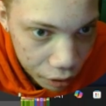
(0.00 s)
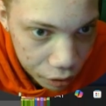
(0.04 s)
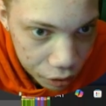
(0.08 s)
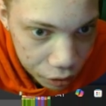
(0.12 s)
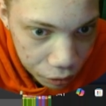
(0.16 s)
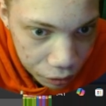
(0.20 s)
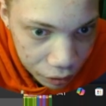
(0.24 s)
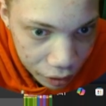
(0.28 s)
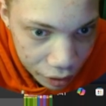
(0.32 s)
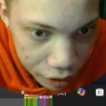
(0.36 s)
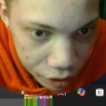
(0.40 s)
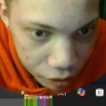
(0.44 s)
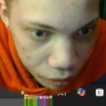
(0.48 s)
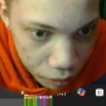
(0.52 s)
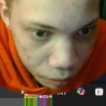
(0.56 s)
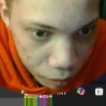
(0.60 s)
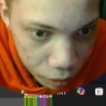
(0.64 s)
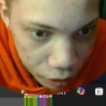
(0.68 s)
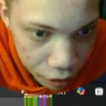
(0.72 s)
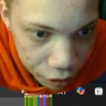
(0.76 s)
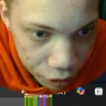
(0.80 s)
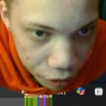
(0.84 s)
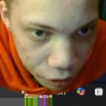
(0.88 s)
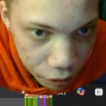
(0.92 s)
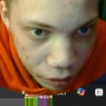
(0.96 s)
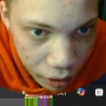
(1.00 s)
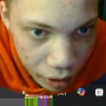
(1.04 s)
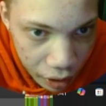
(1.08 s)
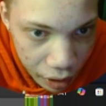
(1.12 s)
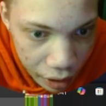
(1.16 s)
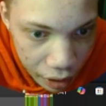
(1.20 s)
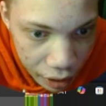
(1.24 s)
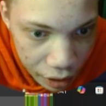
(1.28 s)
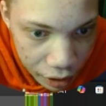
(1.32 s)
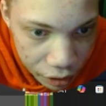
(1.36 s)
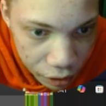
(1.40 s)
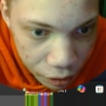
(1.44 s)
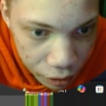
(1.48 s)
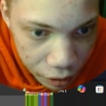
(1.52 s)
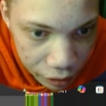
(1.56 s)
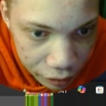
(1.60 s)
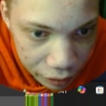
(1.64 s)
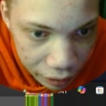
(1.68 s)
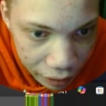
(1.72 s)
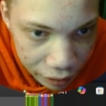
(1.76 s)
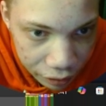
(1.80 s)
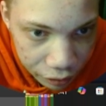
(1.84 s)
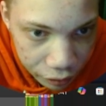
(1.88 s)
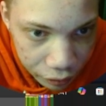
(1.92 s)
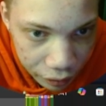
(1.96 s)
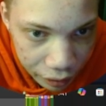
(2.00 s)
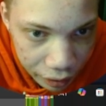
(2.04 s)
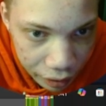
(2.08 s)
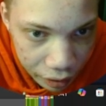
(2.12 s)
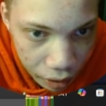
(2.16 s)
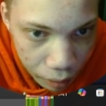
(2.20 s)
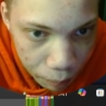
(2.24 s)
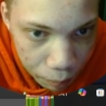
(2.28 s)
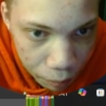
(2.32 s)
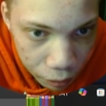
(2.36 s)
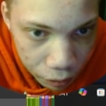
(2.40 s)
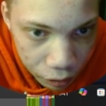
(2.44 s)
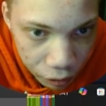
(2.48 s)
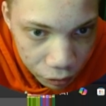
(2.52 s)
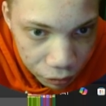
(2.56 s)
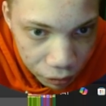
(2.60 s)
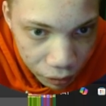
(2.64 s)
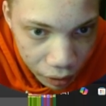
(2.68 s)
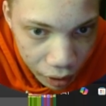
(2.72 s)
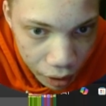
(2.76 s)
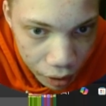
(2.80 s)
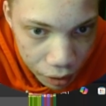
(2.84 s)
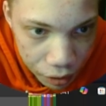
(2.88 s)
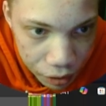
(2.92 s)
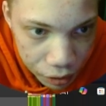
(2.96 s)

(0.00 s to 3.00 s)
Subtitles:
So yeah, so what I'm gonna do is go to day 3 and upload the file.